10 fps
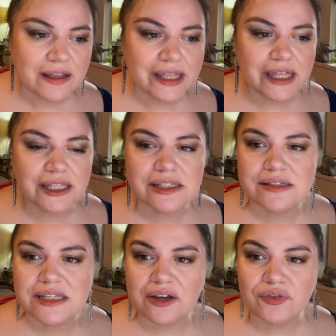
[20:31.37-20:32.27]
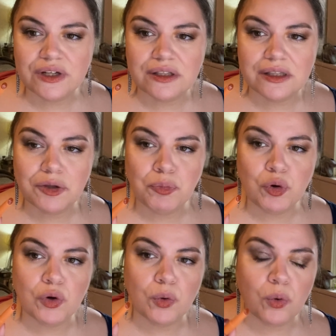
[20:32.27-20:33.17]
It's definitely
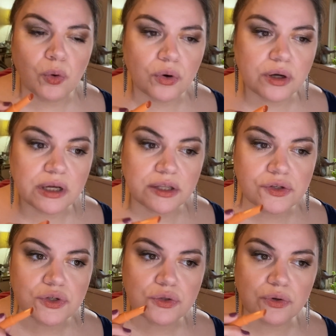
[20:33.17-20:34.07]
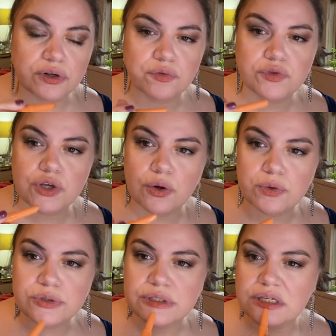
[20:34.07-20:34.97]
more orange, sort of
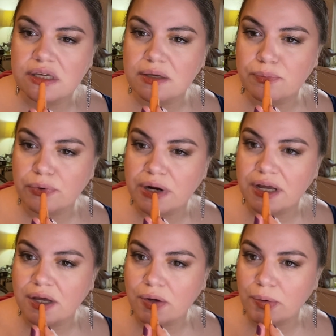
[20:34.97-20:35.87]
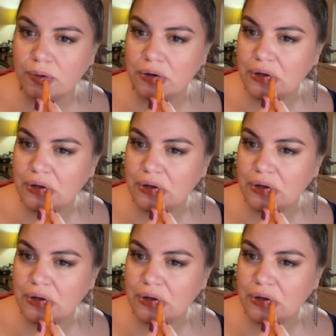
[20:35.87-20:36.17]
toasty brown,